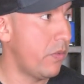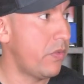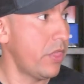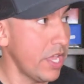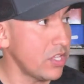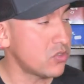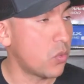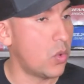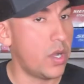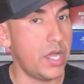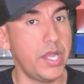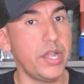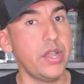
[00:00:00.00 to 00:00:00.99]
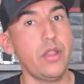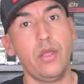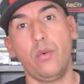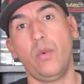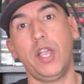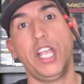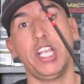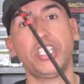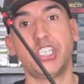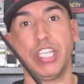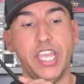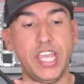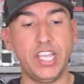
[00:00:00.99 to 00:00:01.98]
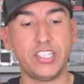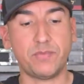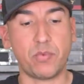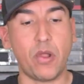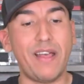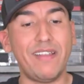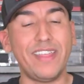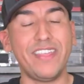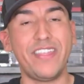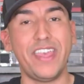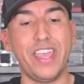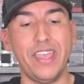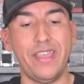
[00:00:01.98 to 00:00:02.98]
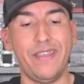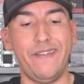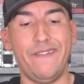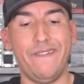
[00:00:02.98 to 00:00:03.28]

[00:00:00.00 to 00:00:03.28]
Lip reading: this one, which is probably the